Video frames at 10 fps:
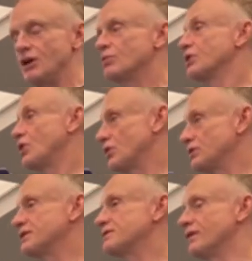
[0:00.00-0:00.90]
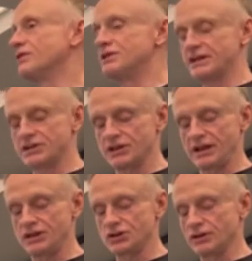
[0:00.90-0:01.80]
regardless of the
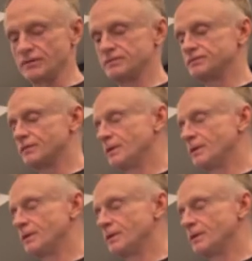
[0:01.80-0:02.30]
destination.